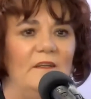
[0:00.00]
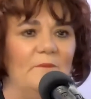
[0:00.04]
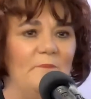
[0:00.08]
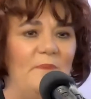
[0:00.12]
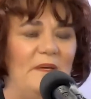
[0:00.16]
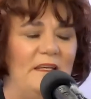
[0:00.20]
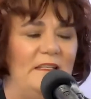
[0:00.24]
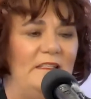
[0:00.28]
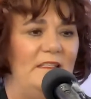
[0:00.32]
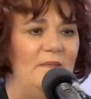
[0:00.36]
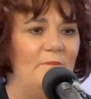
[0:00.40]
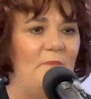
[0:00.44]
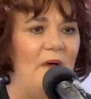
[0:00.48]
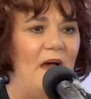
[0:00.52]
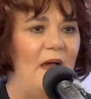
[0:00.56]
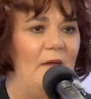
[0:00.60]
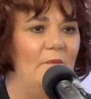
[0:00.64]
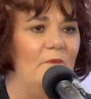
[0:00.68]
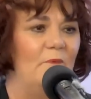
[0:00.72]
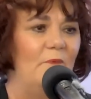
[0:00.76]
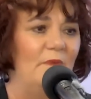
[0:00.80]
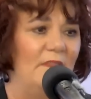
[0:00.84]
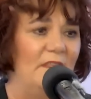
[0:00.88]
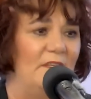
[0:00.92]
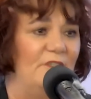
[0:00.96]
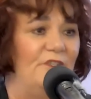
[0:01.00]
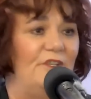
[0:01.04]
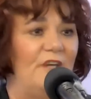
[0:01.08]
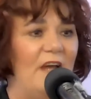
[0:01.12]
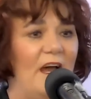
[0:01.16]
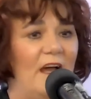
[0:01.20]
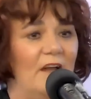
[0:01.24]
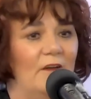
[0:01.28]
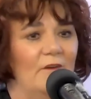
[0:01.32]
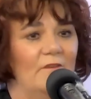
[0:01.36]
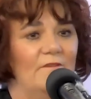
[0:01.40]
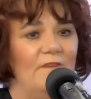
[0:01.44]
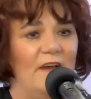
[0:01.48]
a piece of paper with the
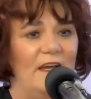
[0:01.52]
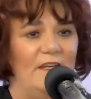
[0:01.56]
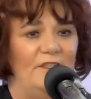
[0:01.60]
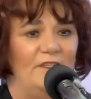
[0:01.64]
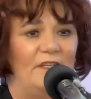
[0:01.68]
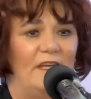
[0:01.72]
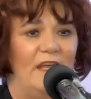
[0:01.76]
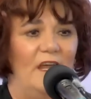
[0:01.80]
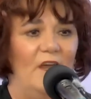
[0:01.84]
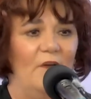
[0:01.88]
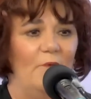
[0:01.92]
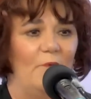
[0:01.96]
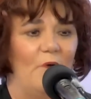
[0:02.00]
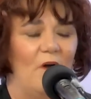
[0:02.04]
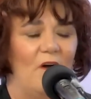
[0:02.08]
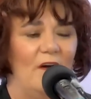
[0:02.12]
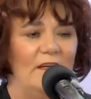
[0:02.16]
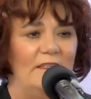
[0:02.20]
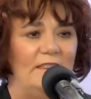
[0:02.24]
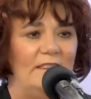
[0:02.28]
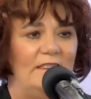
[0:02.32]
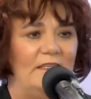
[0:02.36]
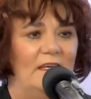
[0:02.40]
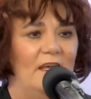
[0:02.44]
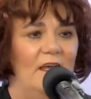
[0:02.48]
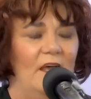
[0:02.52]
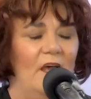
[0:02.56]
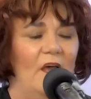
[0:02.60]
Charter of Aged Care Rights?